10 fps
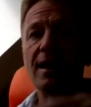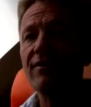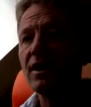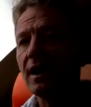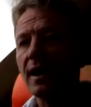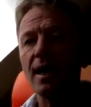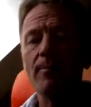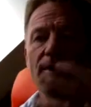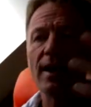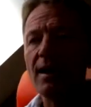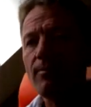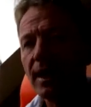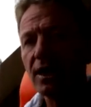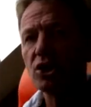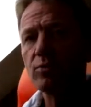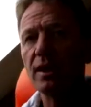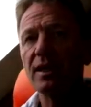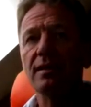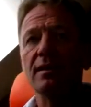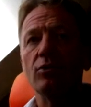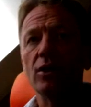having A P I management